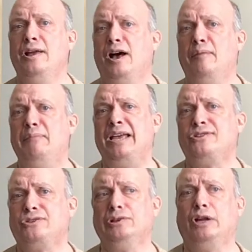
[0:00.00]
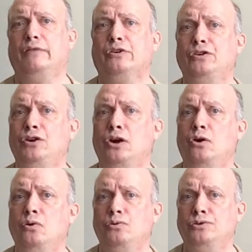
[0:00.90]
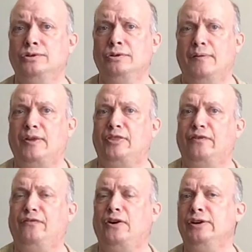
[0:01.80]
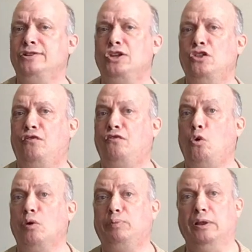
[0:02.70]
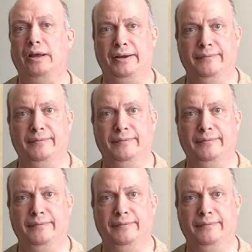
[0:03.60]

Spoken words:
A master lover knows that the fun is in the foreplay,